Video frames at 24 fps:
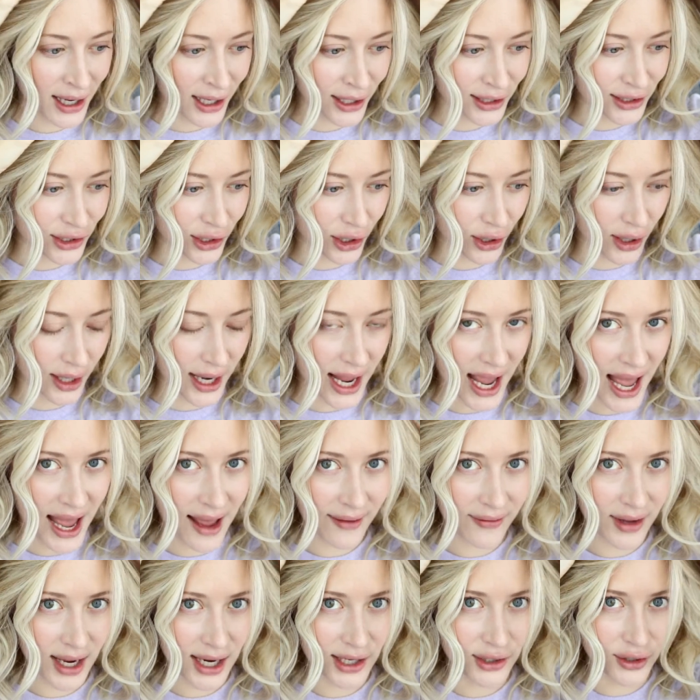So you're gonna
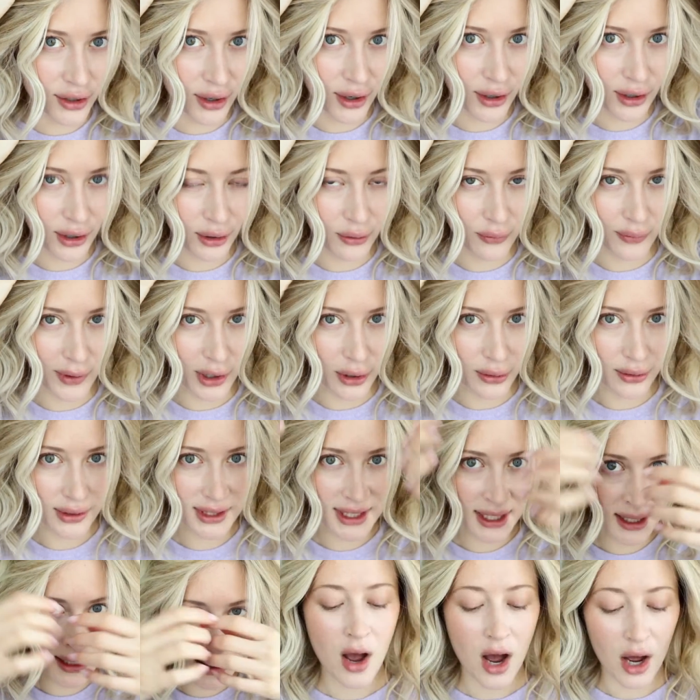have a darker
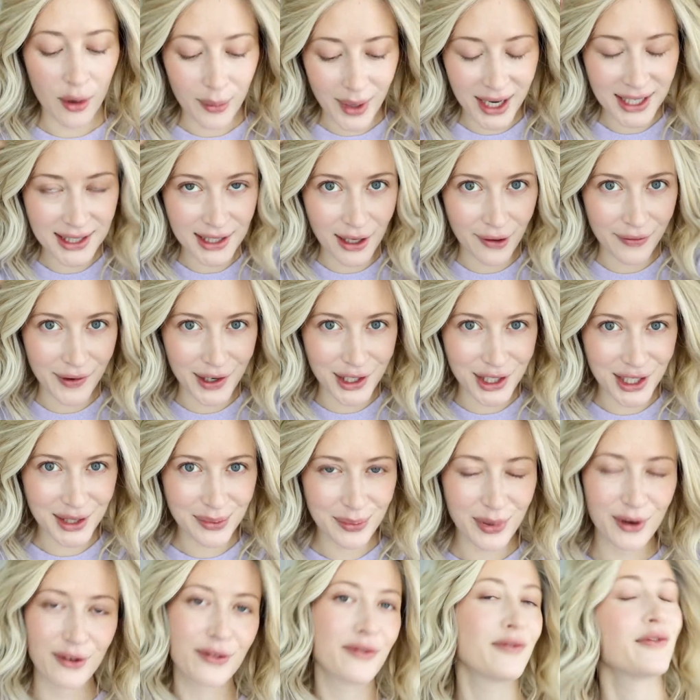root. On myself, I just
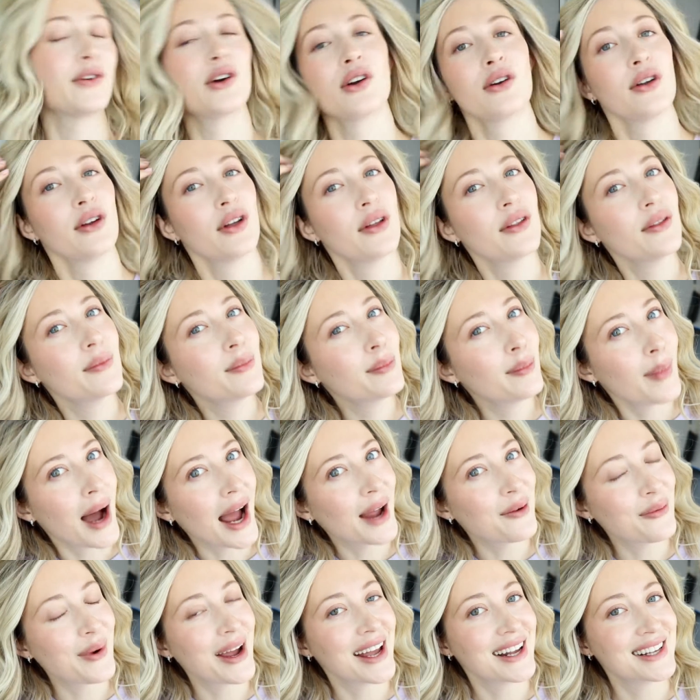prefer my
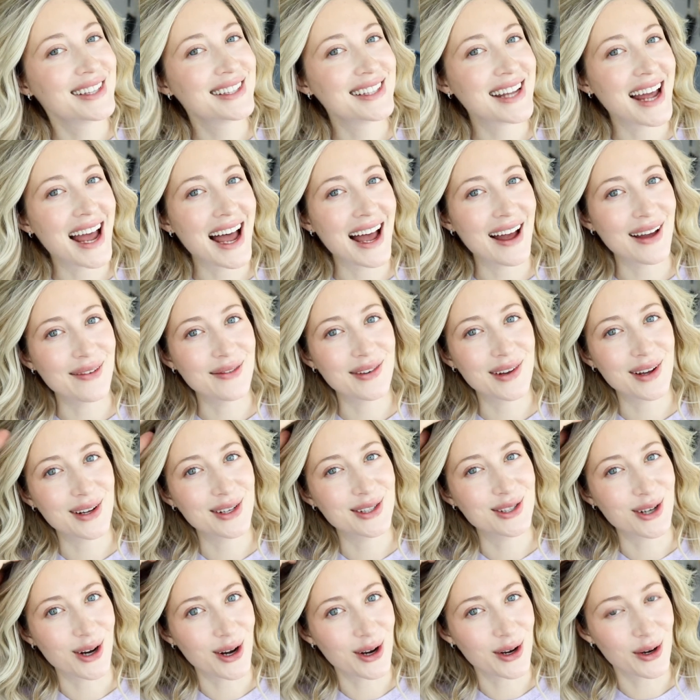wigs to have a
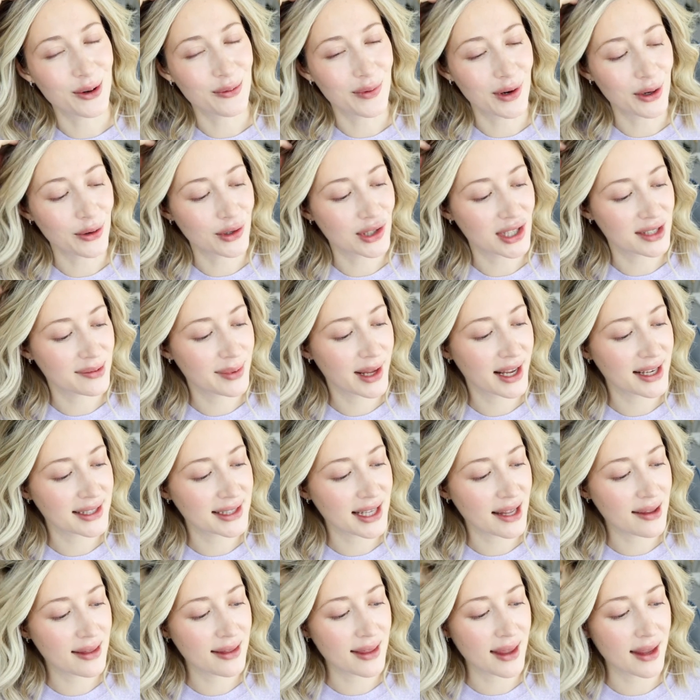darker root just because
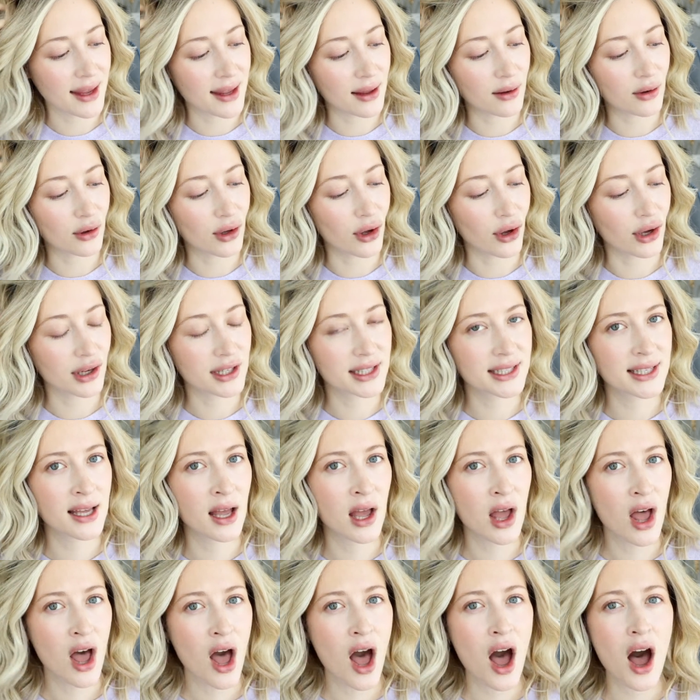I think it looks
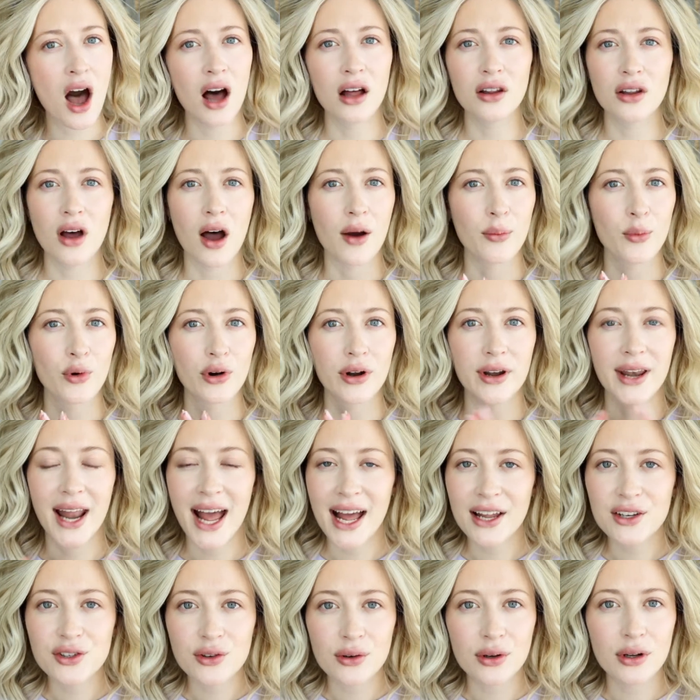a lot more
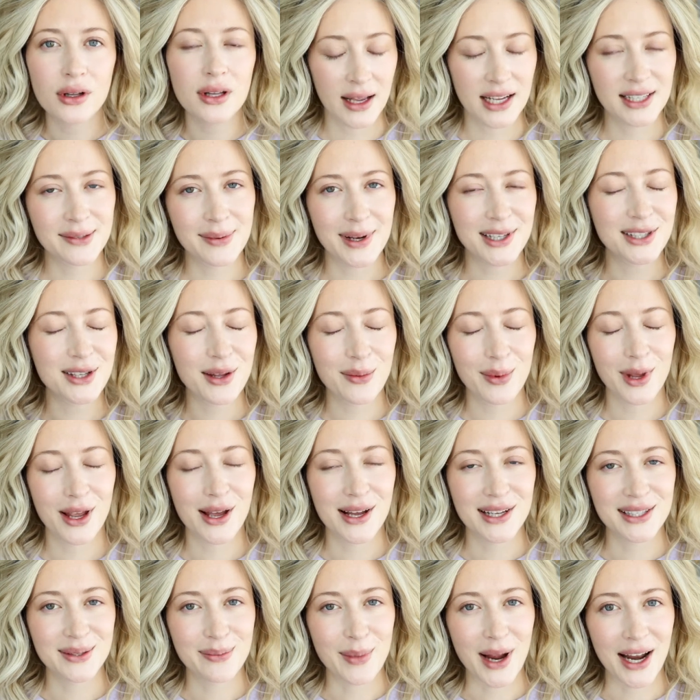natural, especially
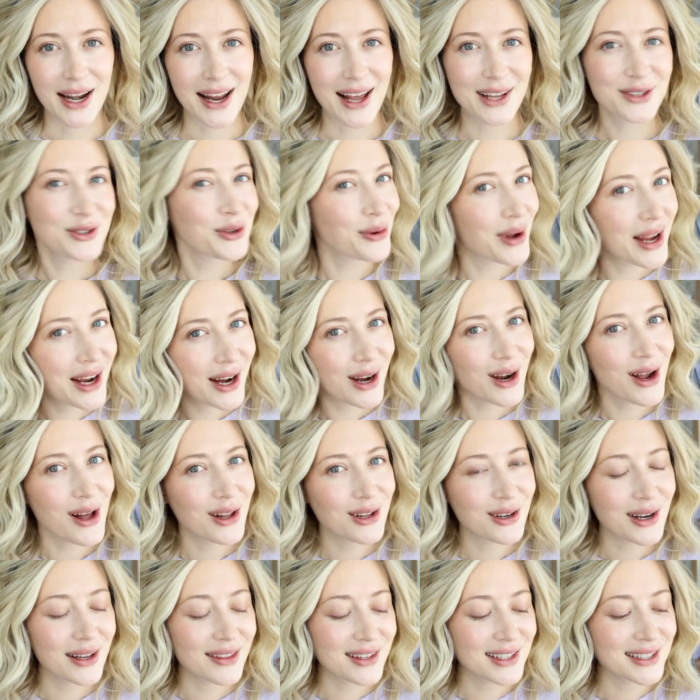because my natural hair
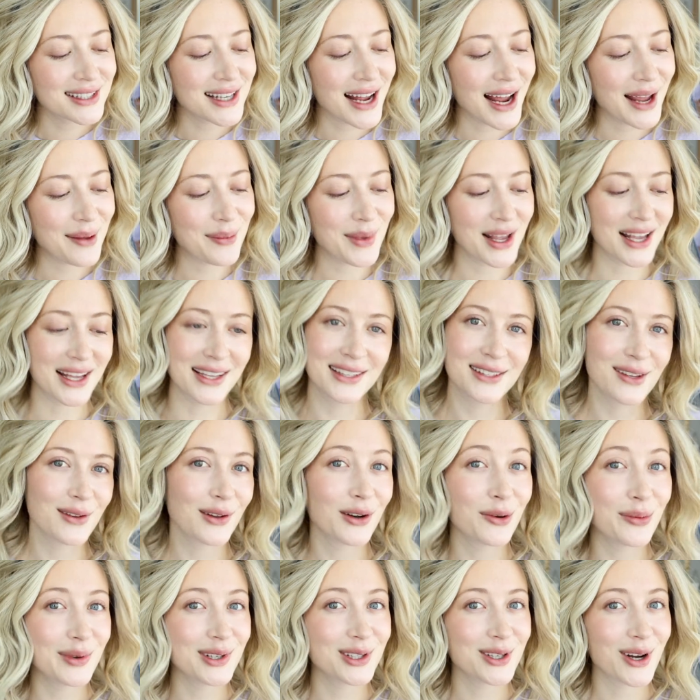color at this time is a
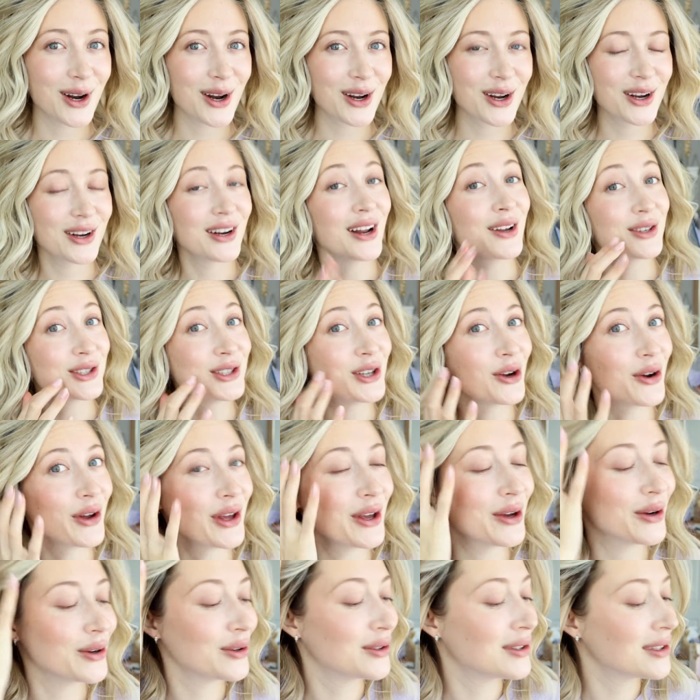little bit darker, and I'll show
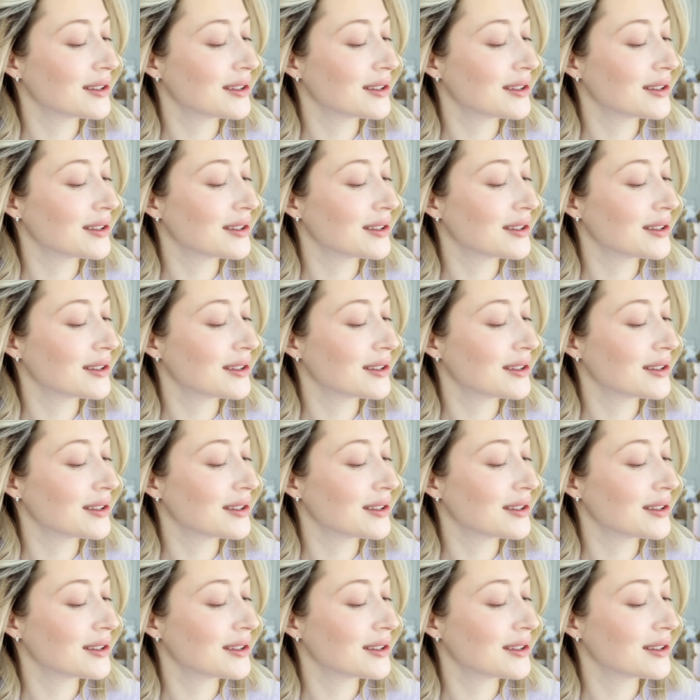you